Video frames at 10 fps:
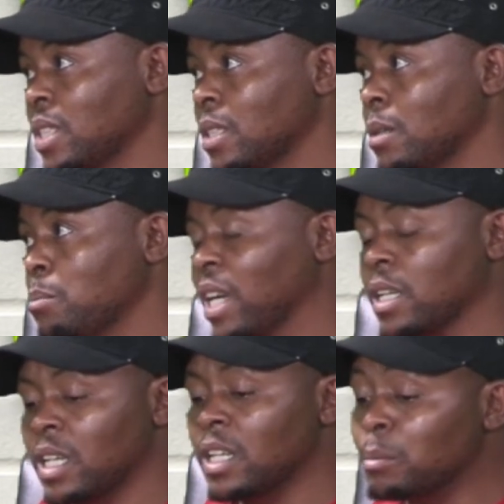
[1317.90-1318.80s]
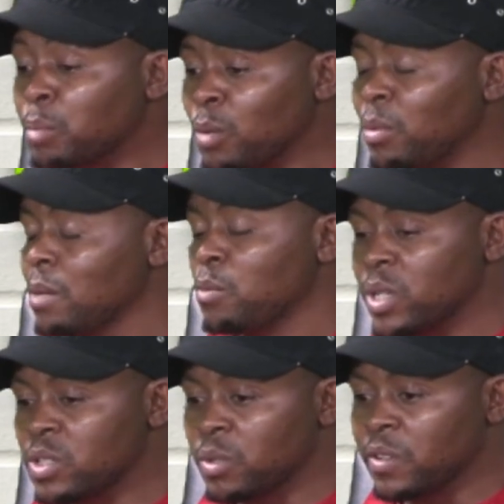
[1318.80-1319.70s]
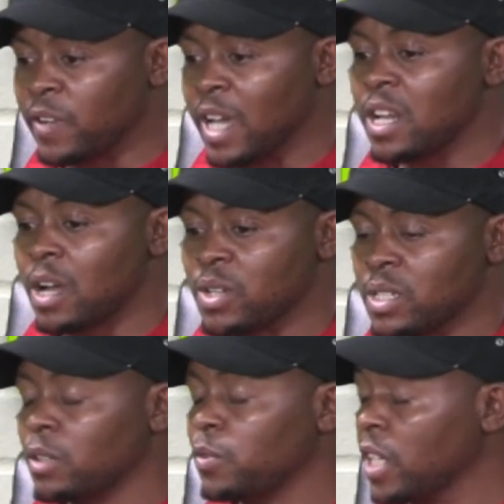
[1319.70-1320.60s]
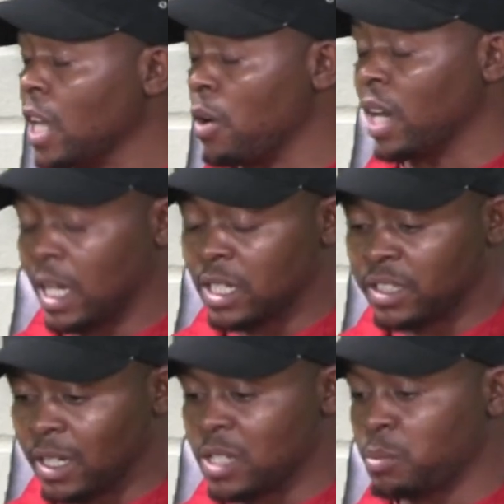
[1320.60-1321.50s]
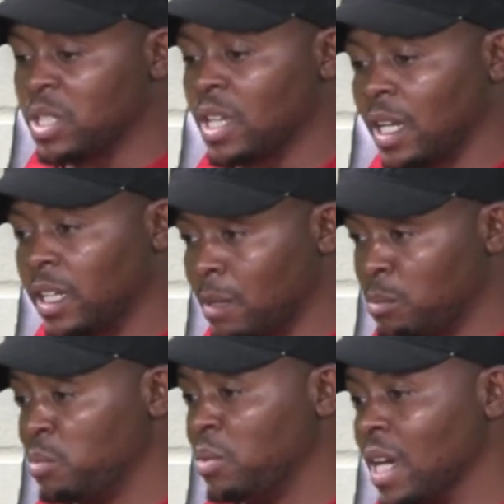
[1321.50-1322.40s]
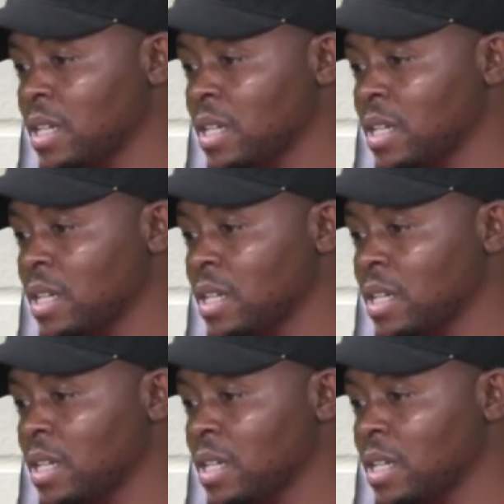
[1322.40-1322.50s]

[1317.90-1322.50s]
But then the problem which we find ourselves in our country, especially Namibia, is